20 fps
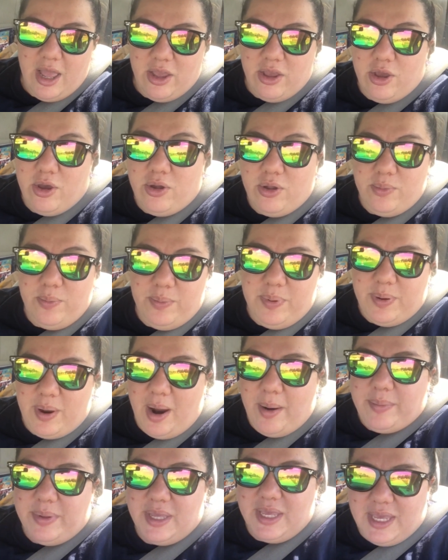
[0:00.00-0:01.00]
you'll
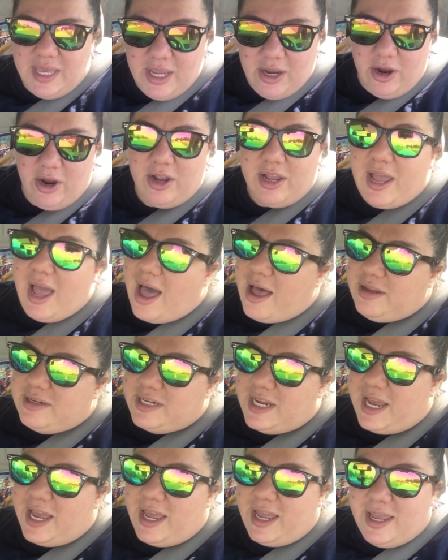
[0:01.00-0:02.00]
probably hear
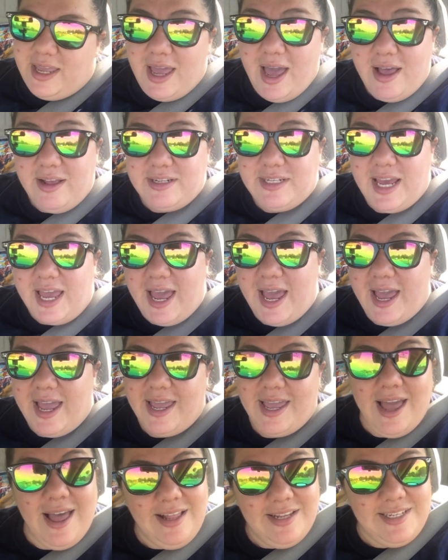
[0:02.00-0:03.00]
Calte, Calte,
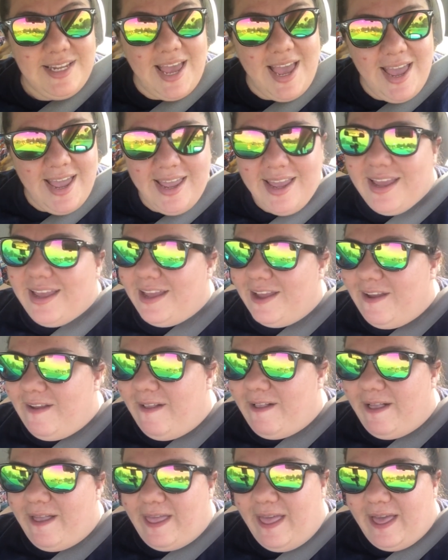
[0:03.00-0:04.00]
Calte.
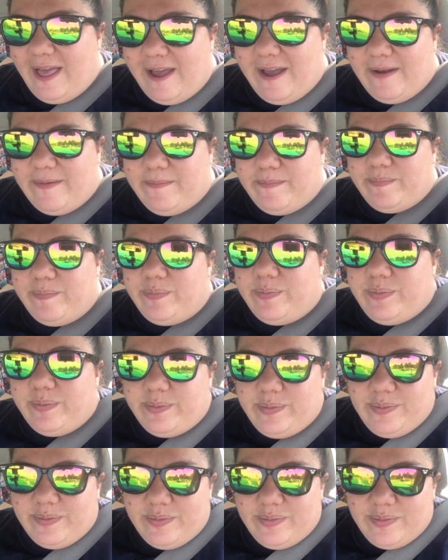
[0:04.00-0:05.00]
Like,
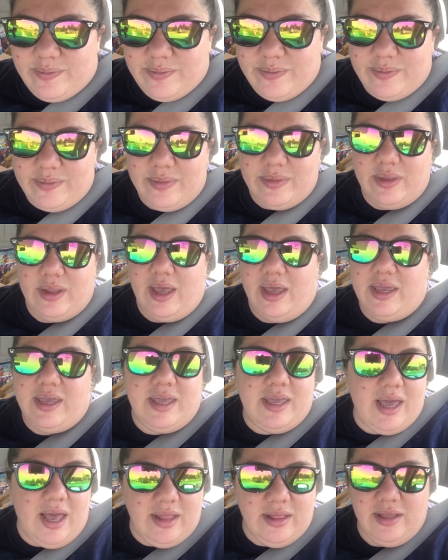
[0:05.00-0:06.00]
I
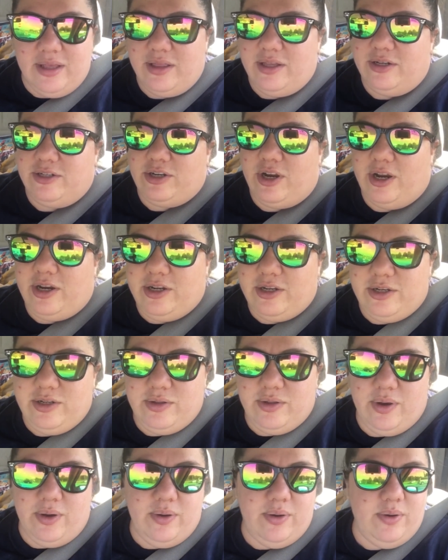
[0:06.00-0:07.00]
get that they're trying to do
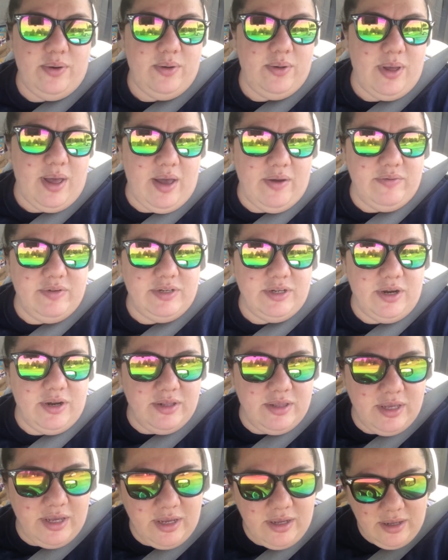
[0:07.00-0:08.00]
the whole Avatar
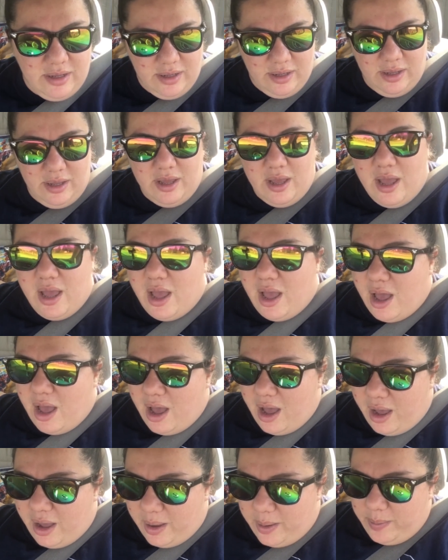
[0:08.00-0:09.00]
thing,
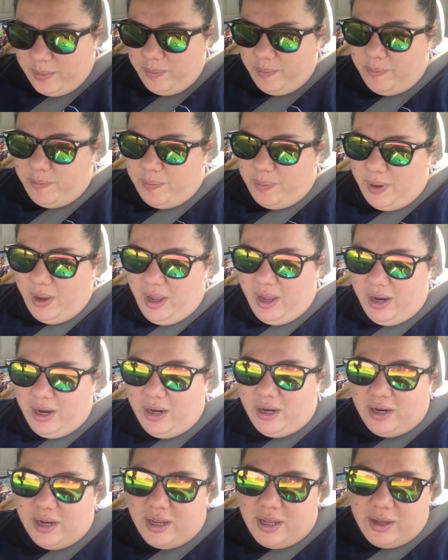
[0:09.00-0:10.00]
but
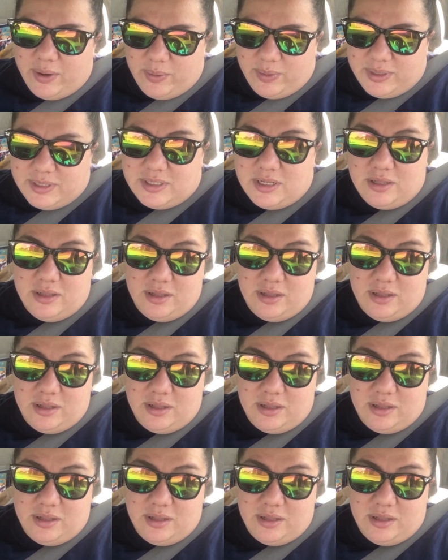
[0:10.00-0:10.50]
it was a